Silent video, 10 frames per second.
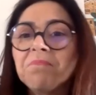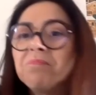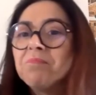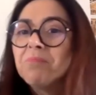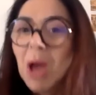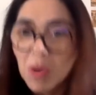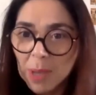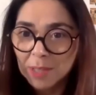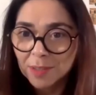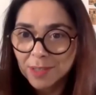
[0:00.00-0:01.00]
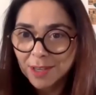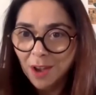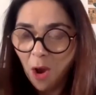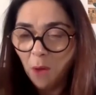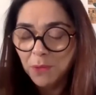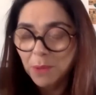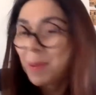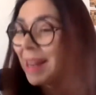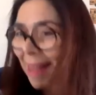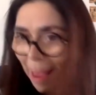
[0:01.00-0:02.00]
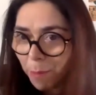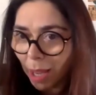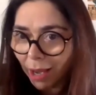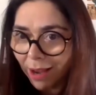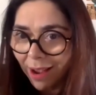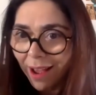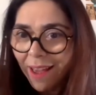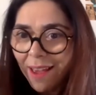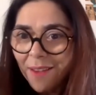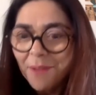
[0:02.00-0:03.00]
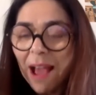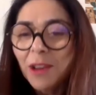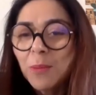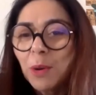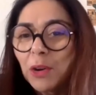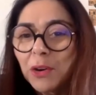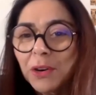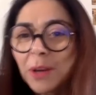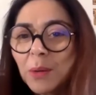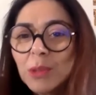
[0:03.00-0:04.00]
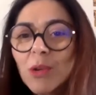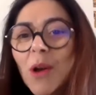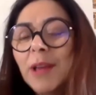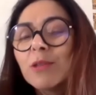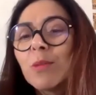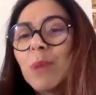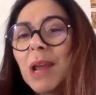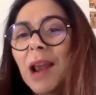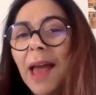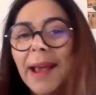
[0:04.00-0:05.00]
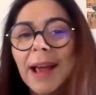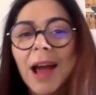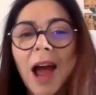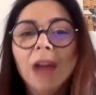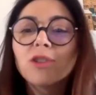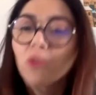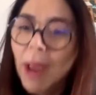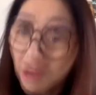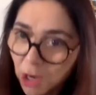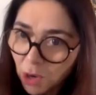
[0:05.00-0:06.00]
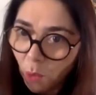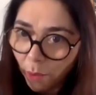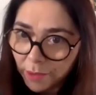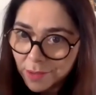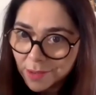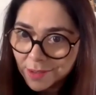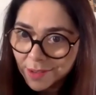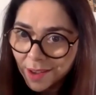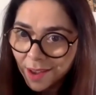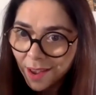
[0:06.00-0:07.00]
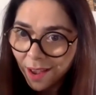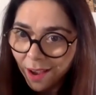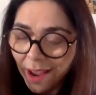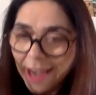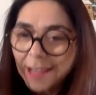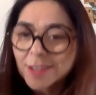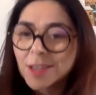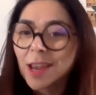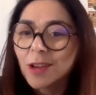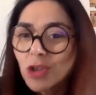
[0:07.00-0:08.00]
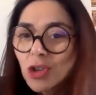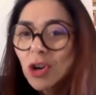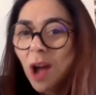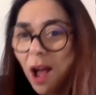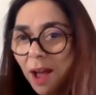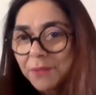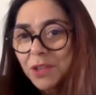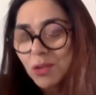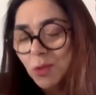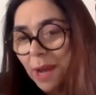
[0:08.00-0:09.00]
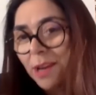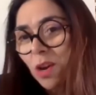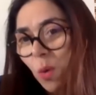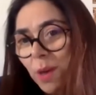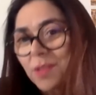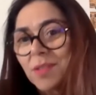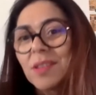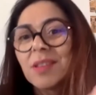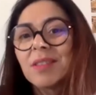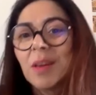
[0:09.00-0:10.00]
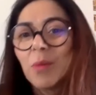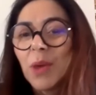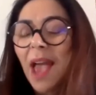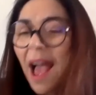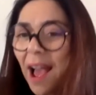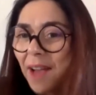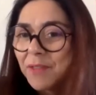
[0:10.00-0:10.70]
moments of the pandemic, valuable learning was going to be like a training course, an extension of the training courses that we have